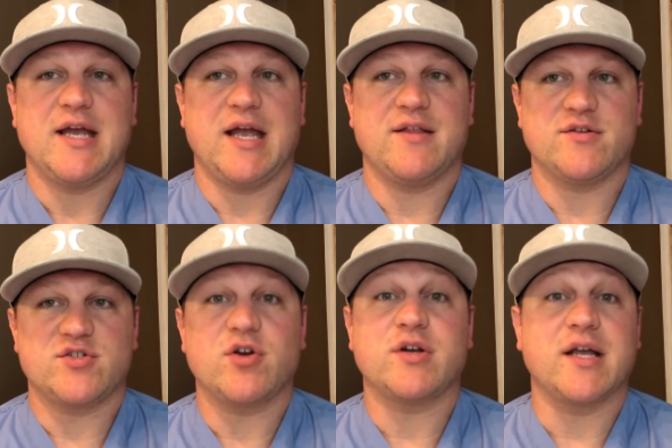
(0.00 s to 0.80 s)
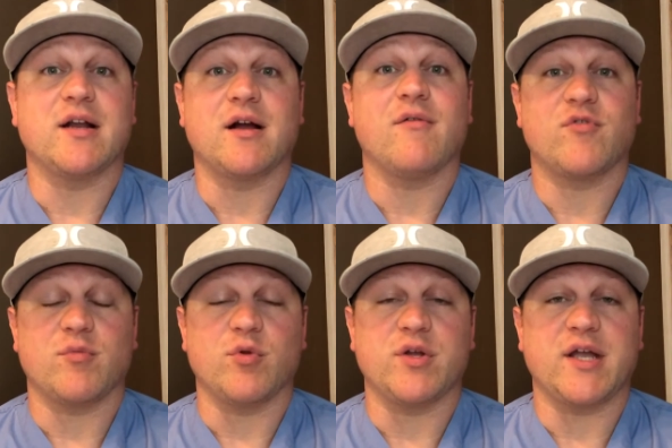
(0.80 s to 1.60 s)
and they're starting to get
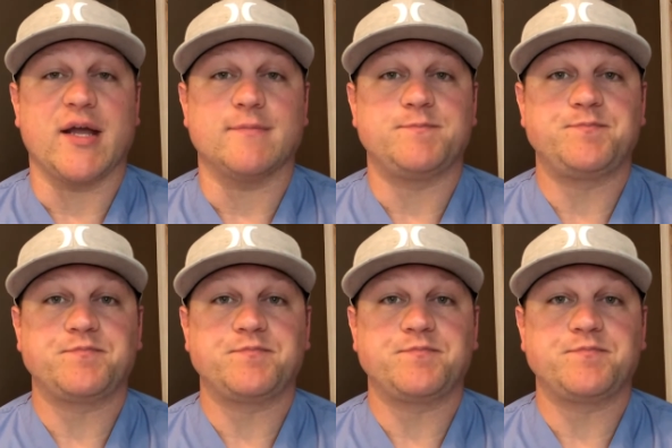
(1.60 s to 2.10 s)
uncomfortable again.